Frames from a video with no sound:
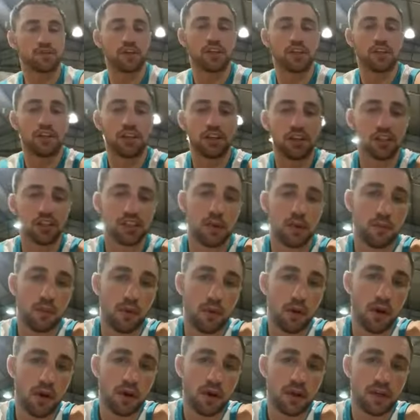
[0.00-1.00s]
for the
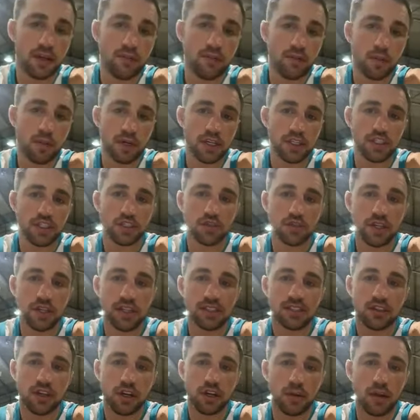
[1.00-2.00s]
support and everybody tuning
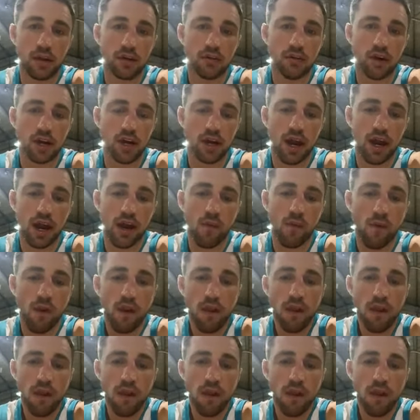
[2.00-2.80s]
in. It's going to be a great night.